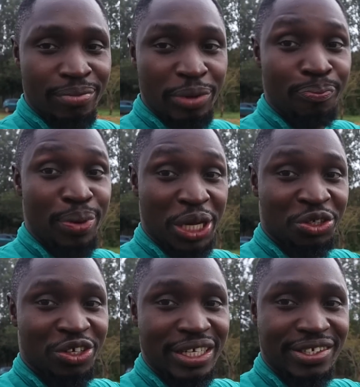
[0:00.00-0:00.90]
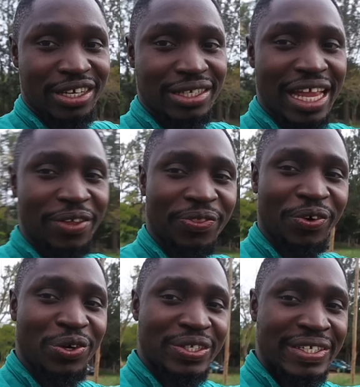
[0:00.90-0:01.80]
there'll be big trees just like
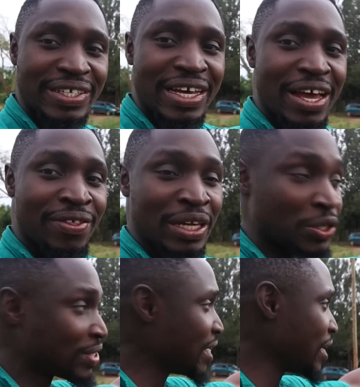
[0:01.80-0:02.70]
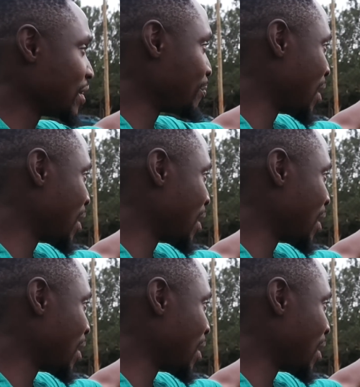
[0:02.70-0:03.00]
those that you see in the